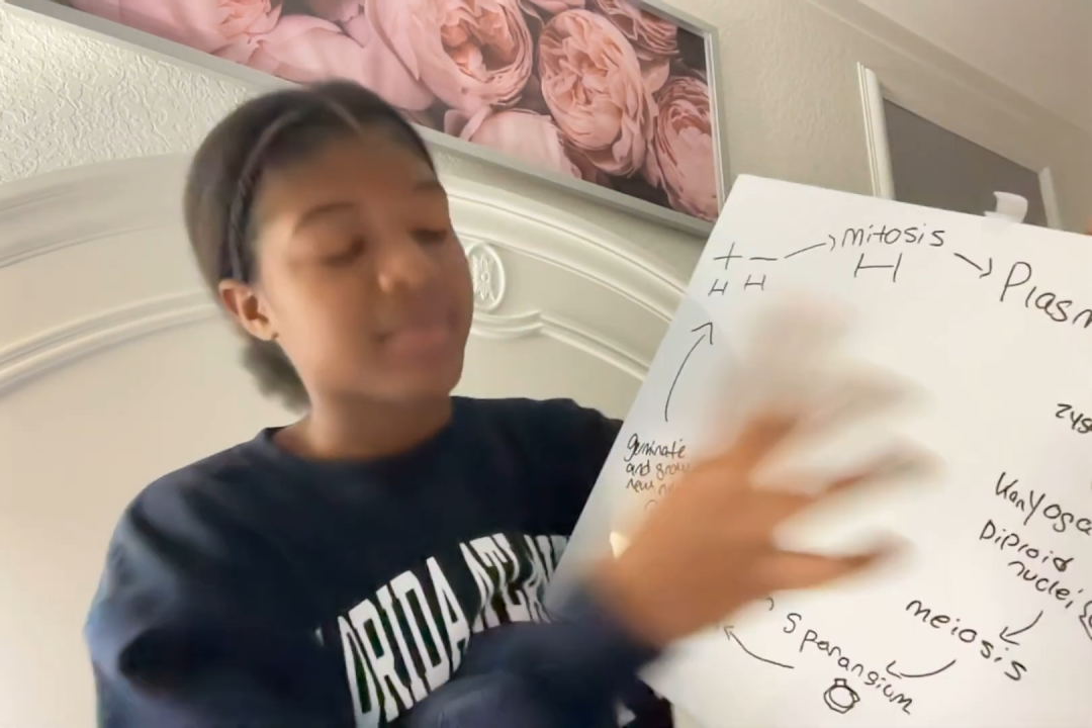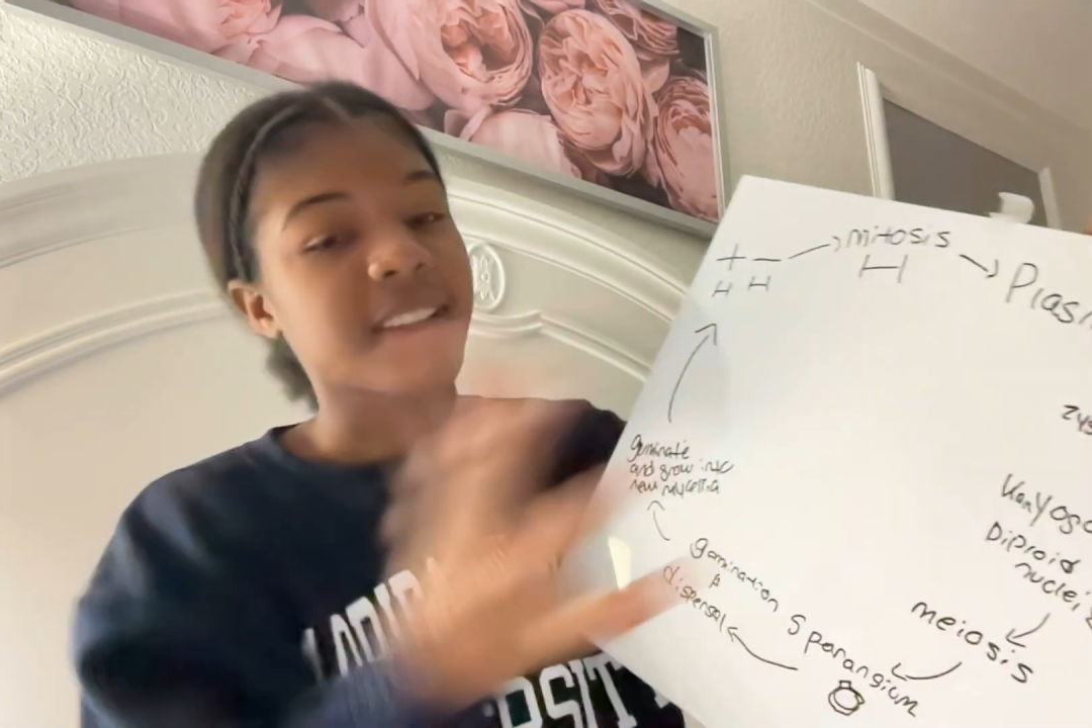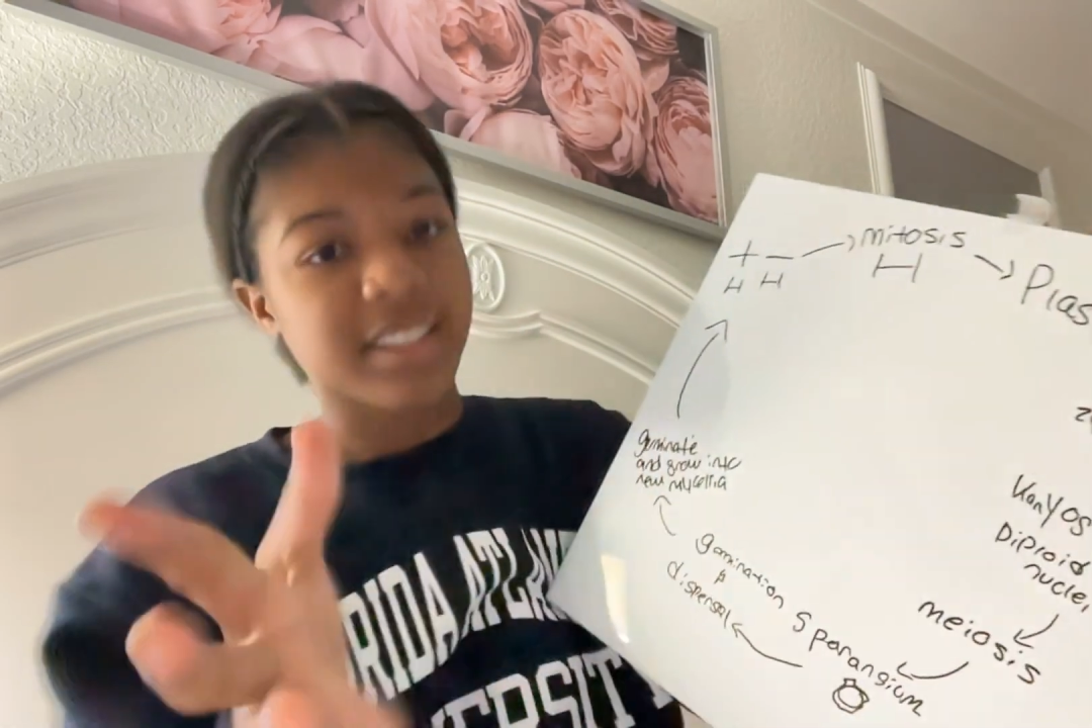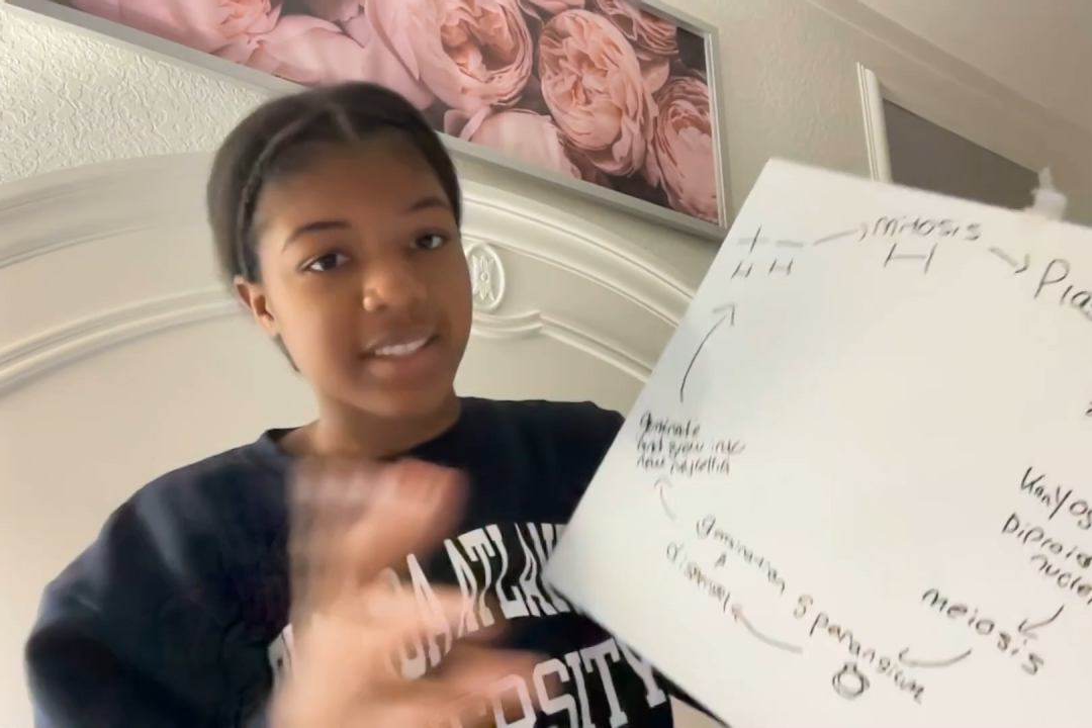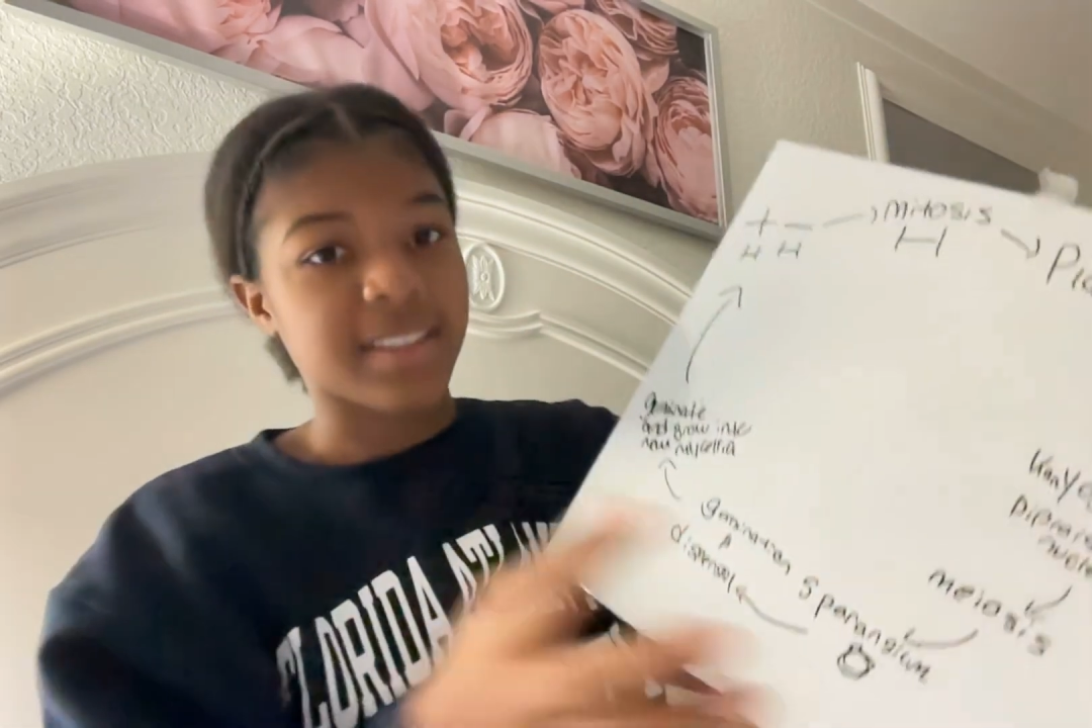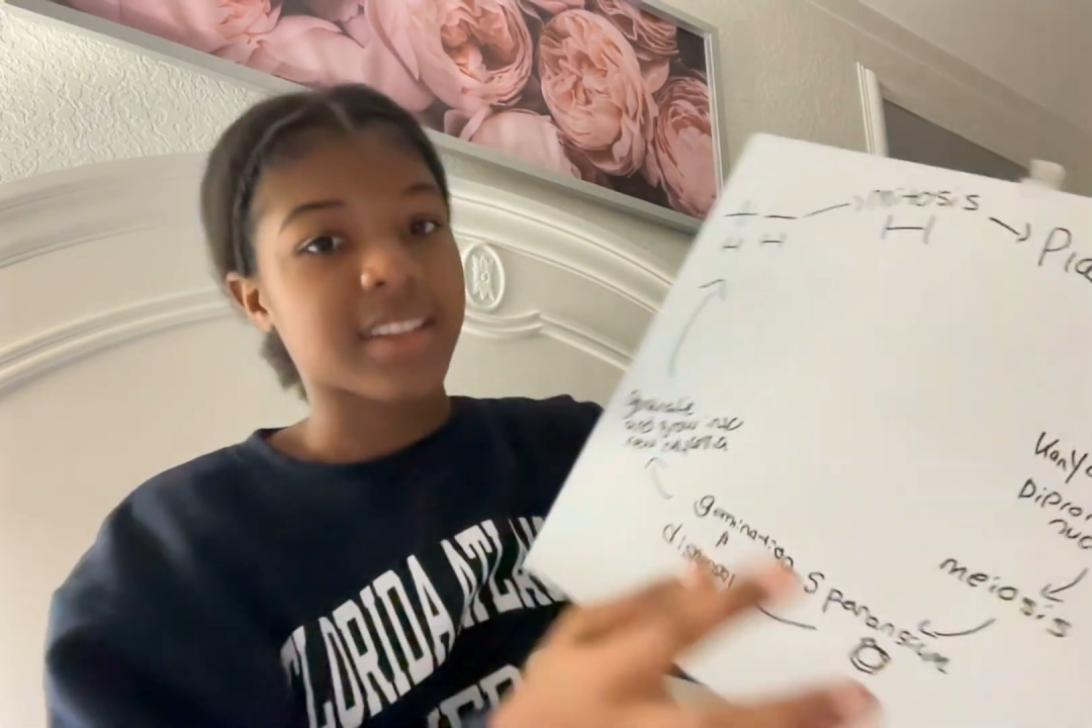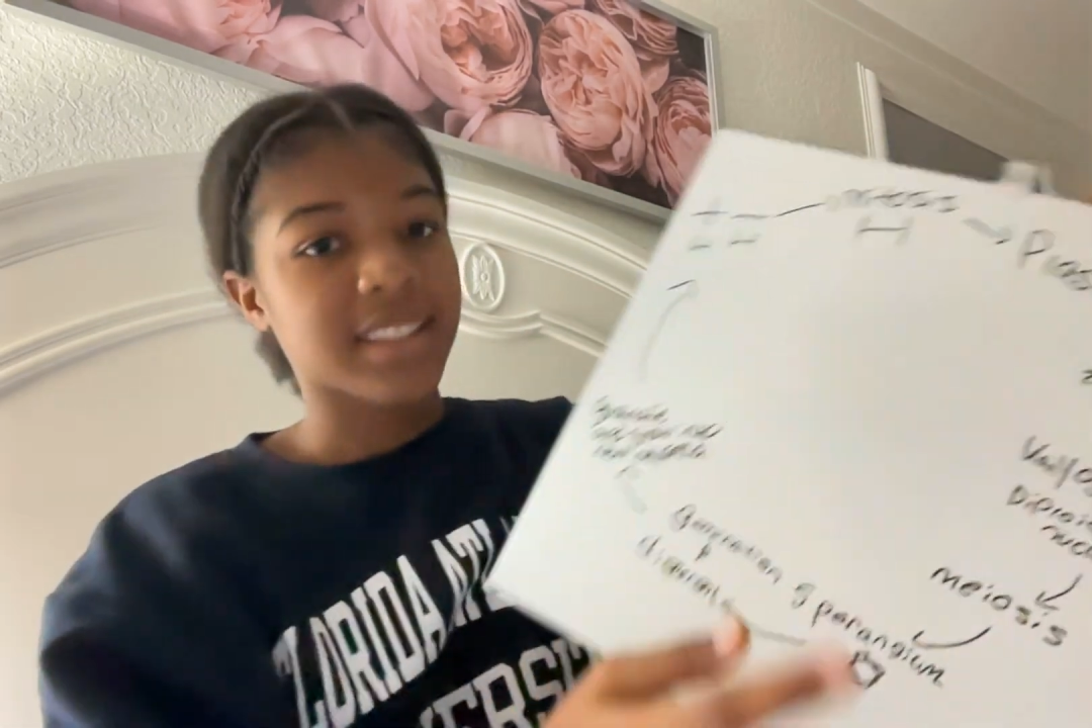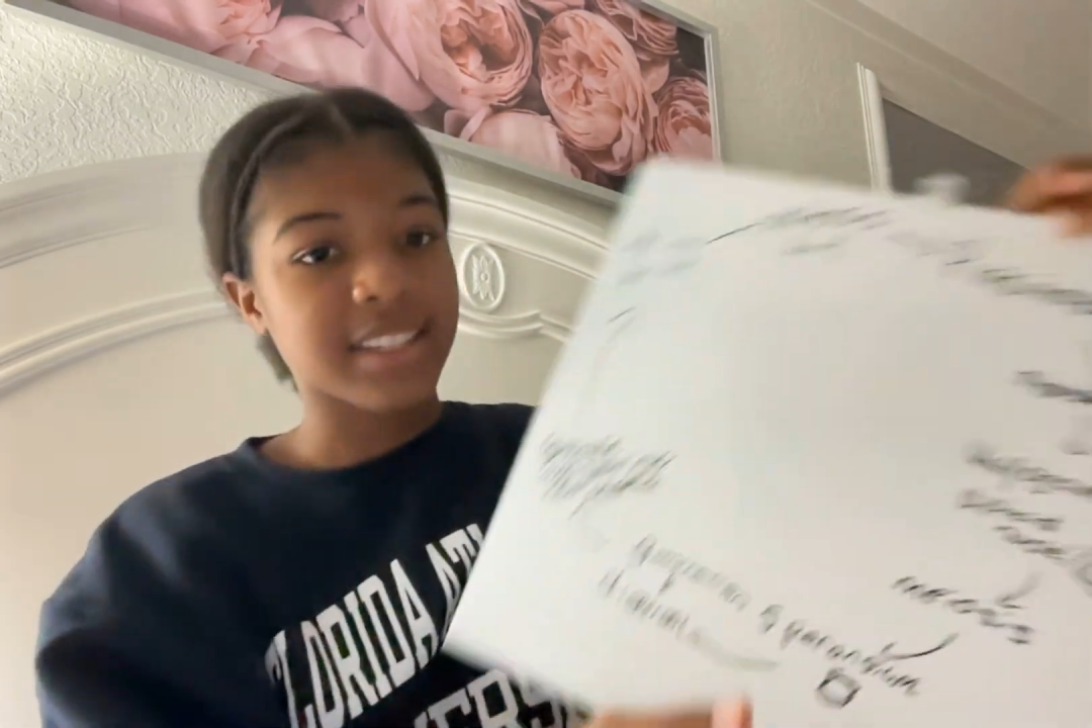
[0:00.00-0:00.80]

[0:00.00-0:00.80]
That's the